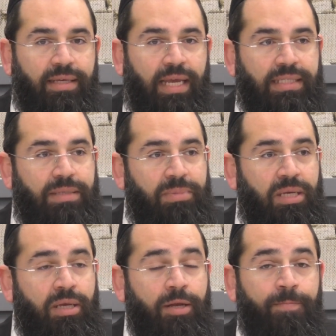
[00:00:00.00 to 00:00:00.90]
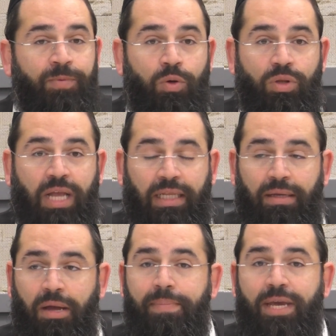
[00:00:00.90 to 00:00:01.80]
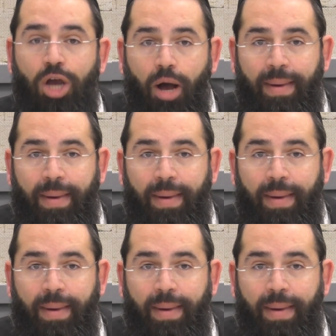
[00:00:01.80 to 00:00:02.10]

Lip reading: It has to be beyom